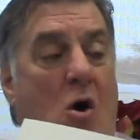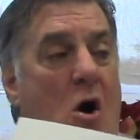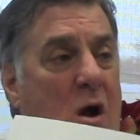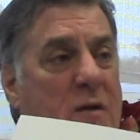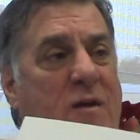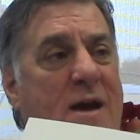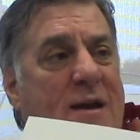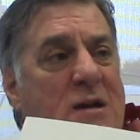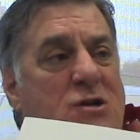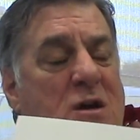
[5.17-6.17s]
All of the
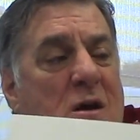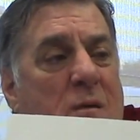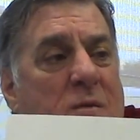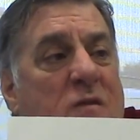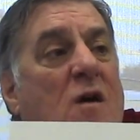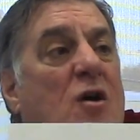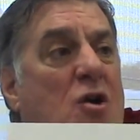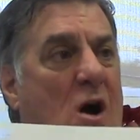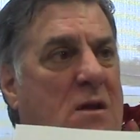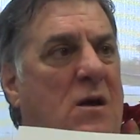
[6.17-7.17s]
NHD companies
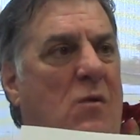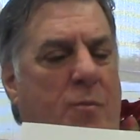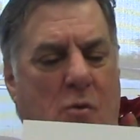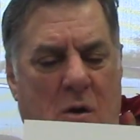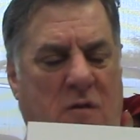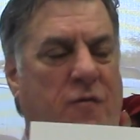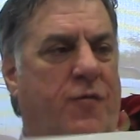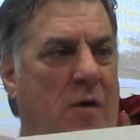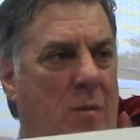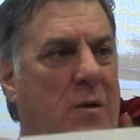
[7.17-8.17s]
got their reports
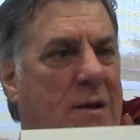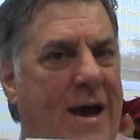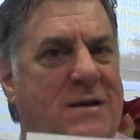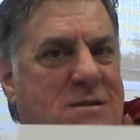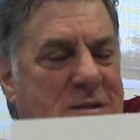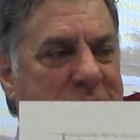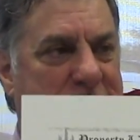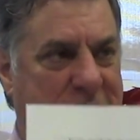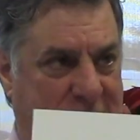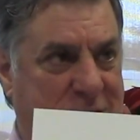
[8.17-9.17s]
from
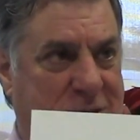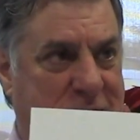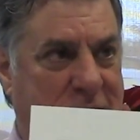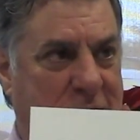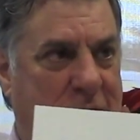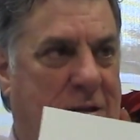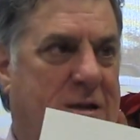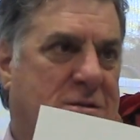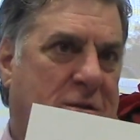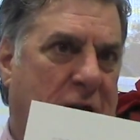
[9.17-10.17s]
LexisNexis.
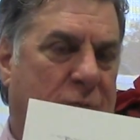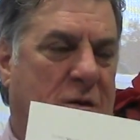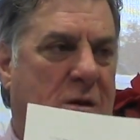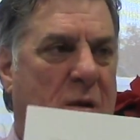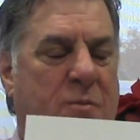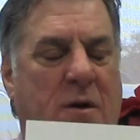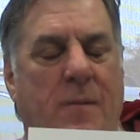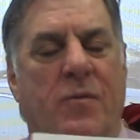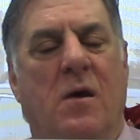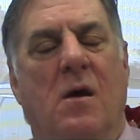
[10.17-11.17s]
That's the name of the company.